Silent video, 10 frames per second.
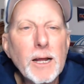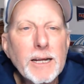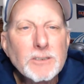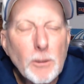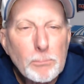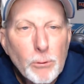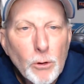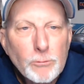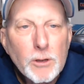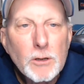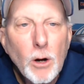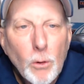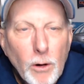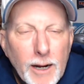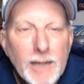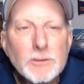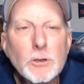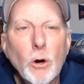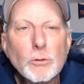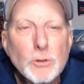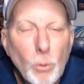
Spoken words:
He's a proven head coach